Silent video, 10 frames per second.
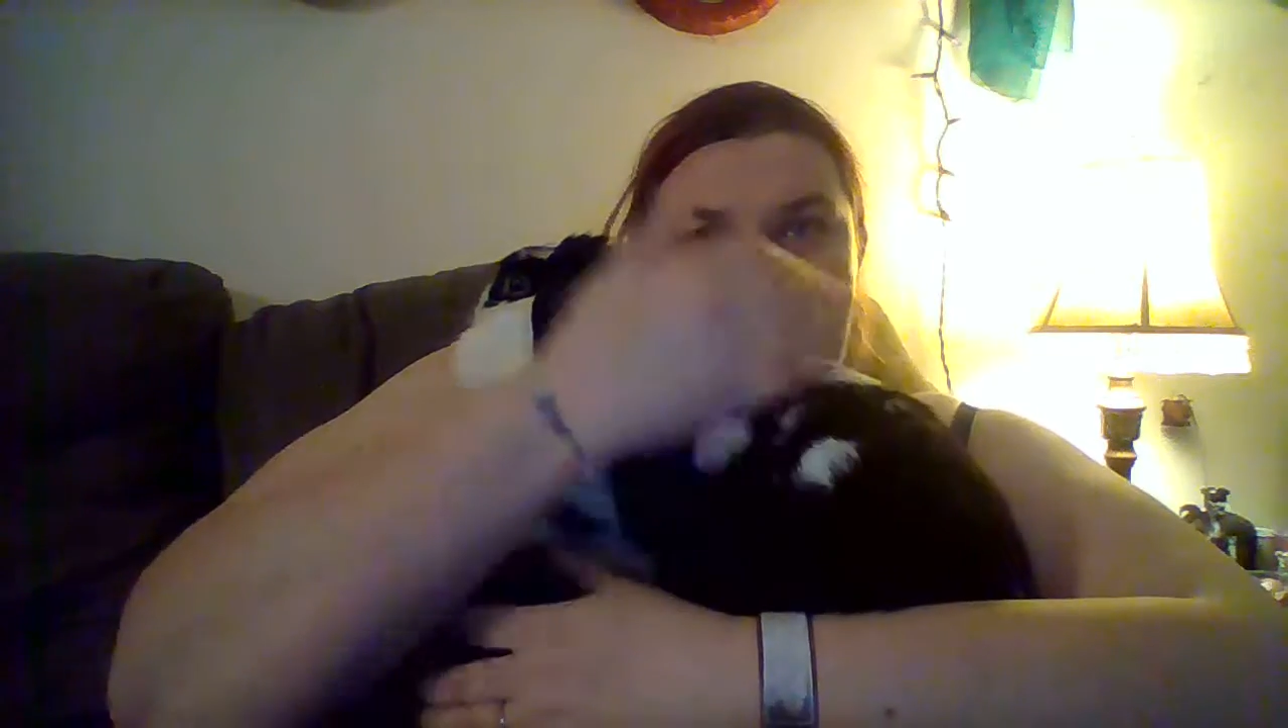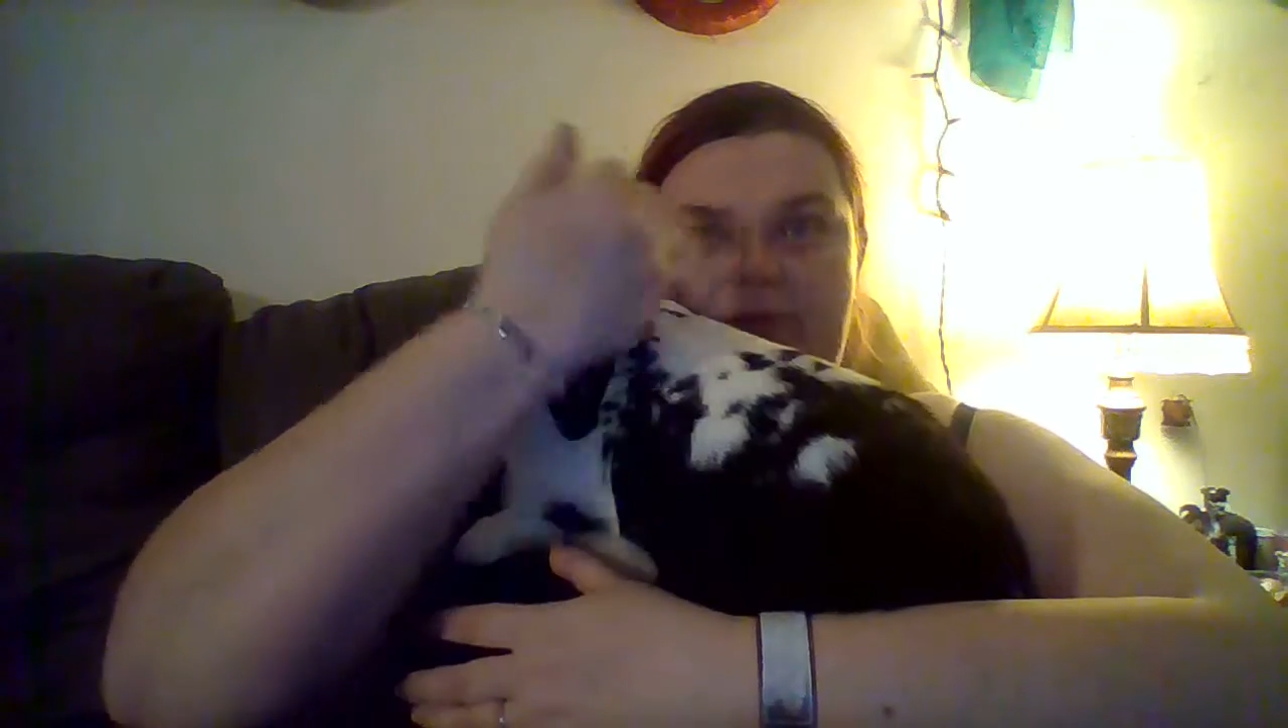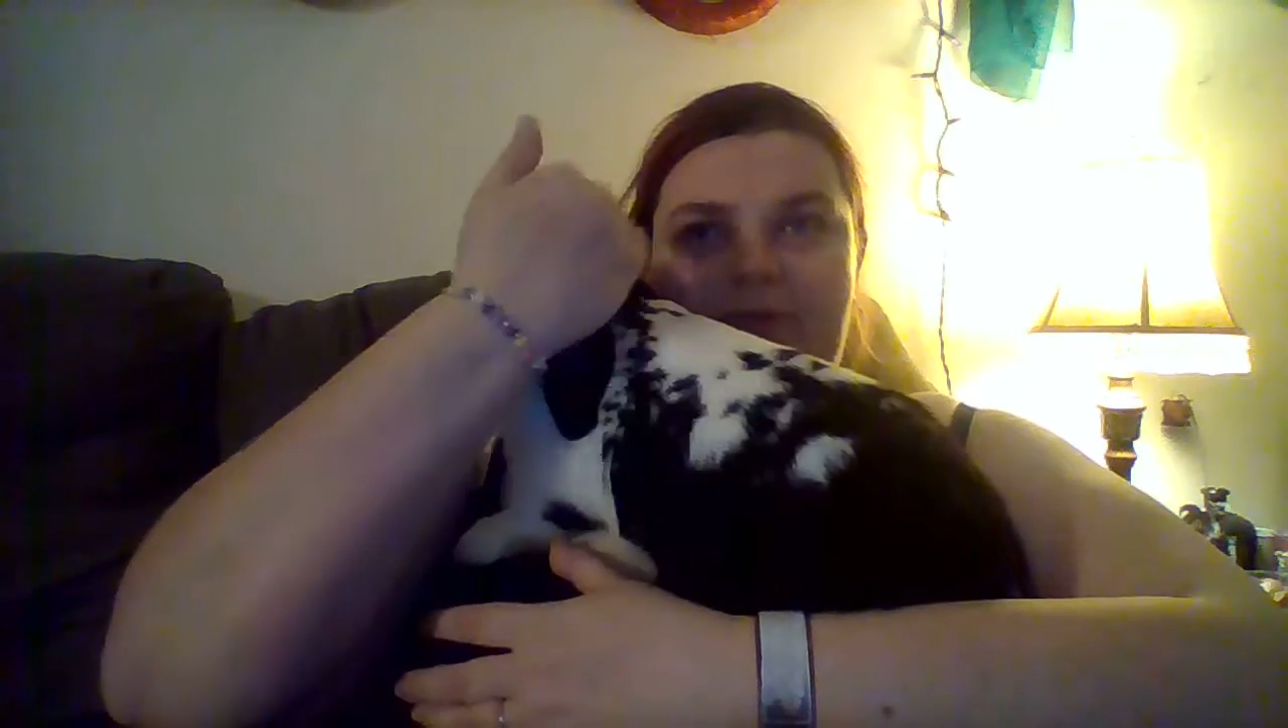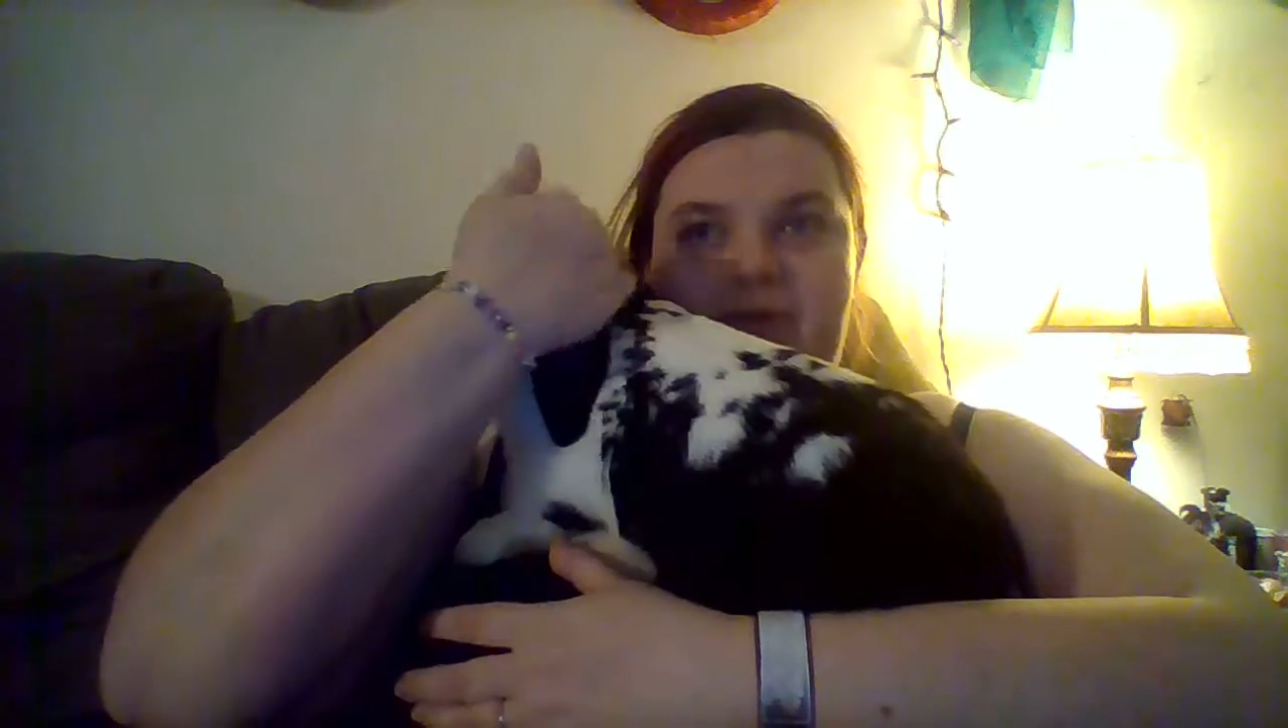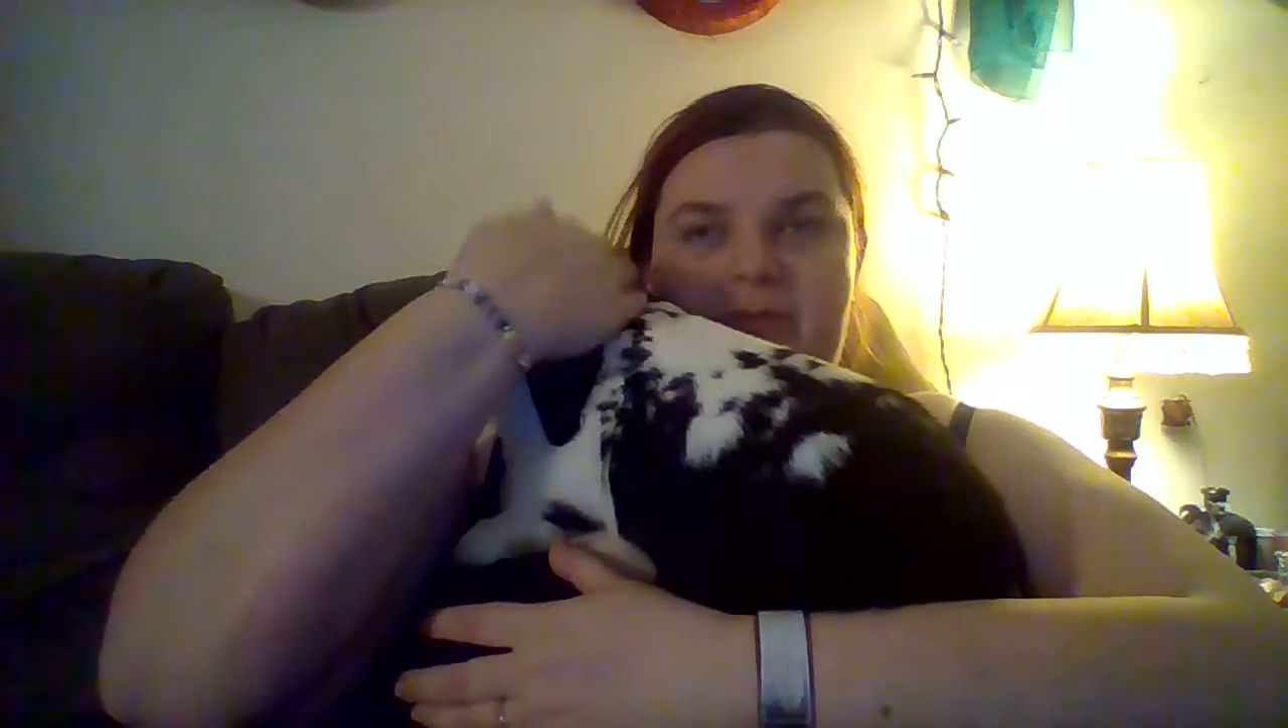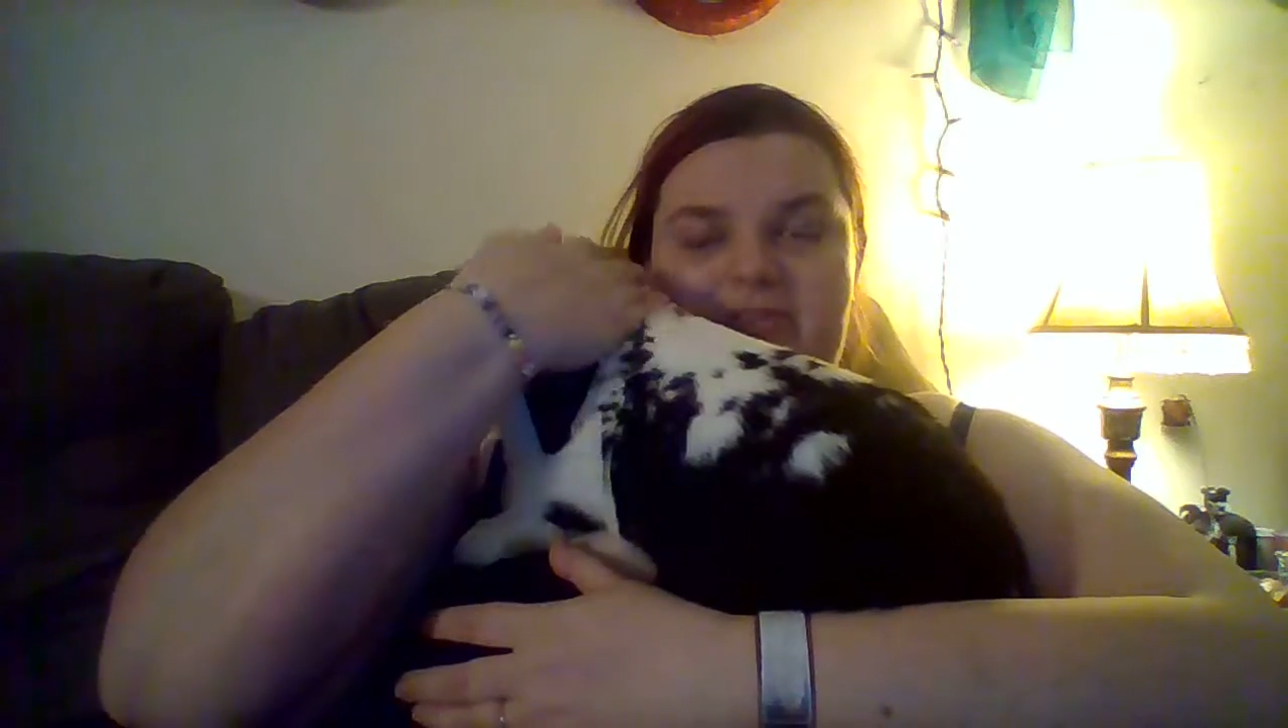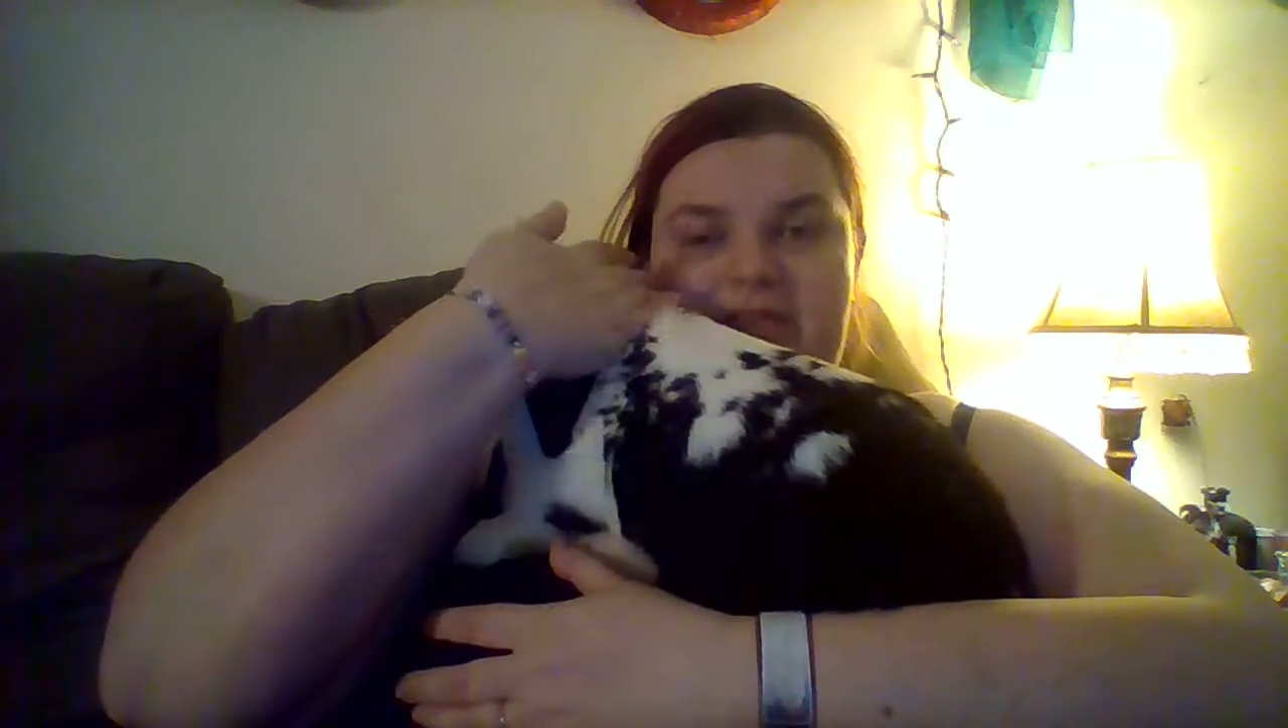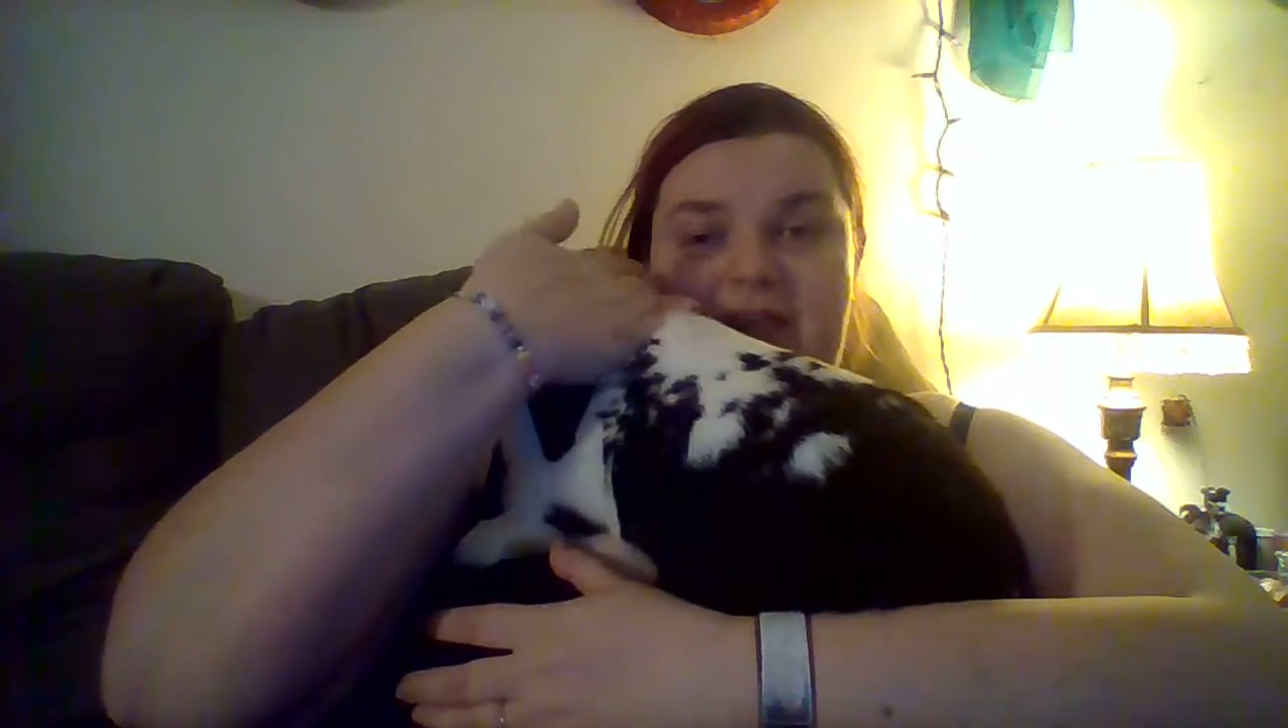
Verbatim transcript: her foot when she's